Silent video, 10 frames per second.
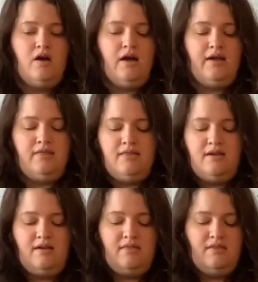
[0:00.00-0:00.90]
I
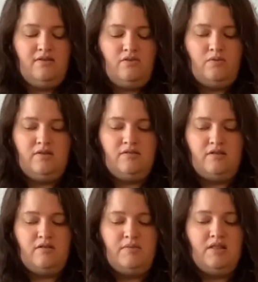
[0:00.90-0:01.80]
think this one's
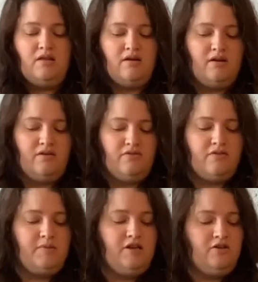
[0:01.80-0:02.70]
going to be long enough for
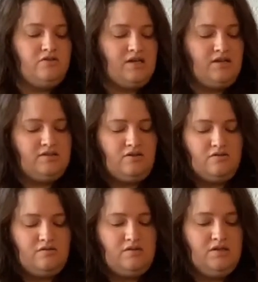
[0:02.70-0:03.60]
me to use on its
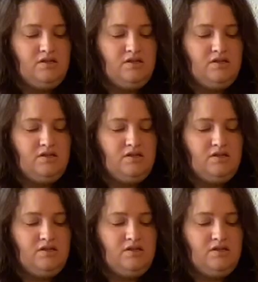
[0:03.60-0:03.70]
own,